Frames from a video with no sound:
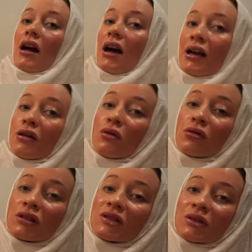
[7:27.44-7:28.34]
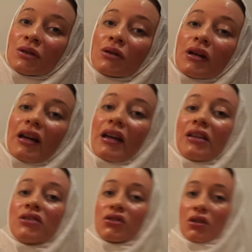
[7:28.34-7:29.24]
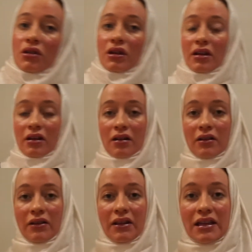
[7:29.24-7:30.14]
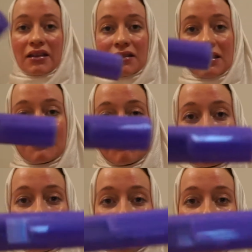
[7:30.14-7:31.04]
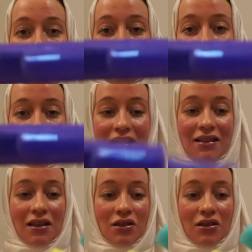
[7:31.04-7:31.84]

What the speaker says: I also enjoy these. These are